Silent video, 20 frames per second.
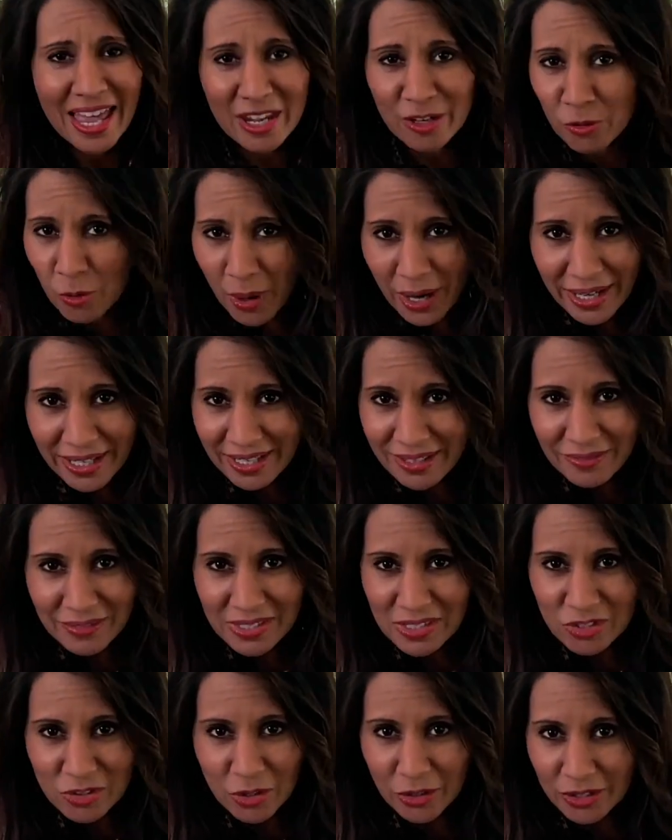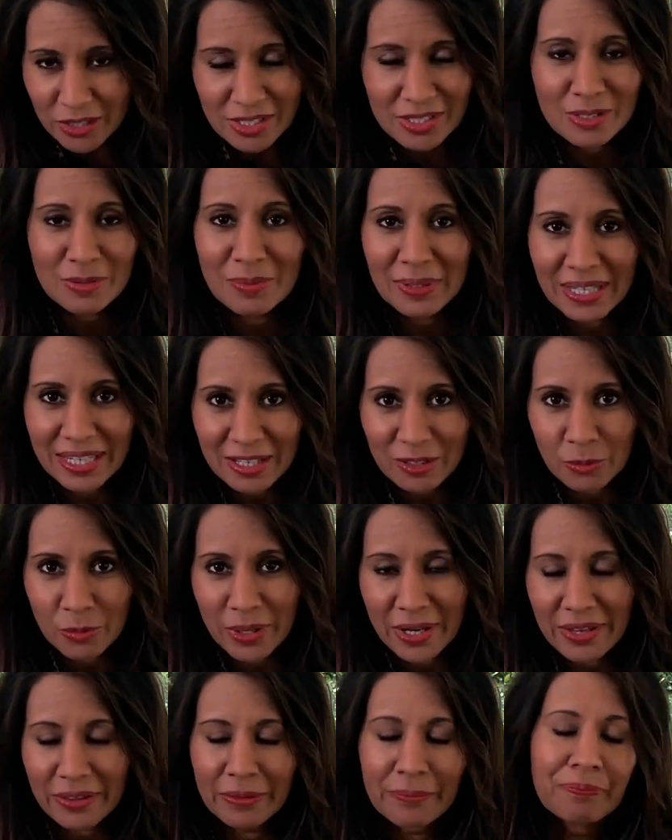and why it even starts to begin
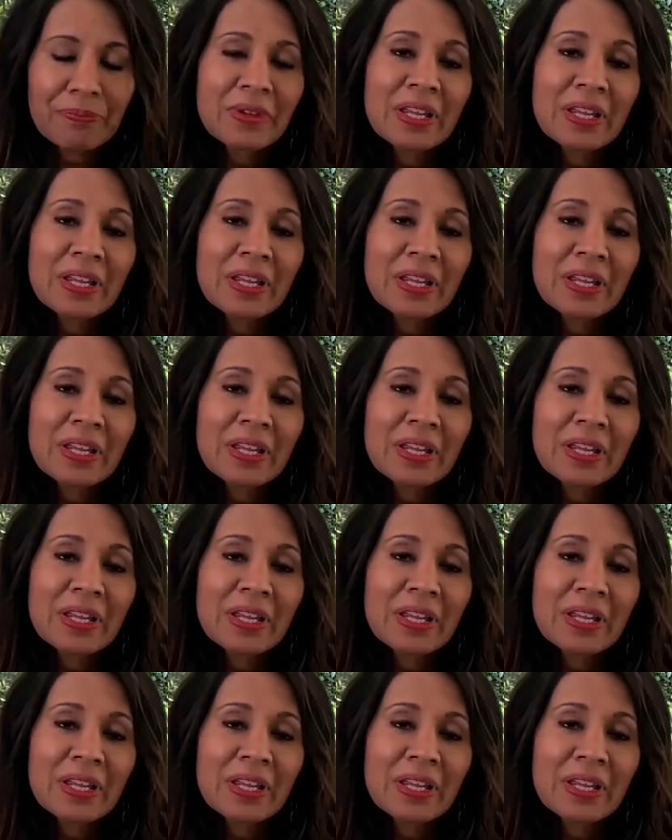with.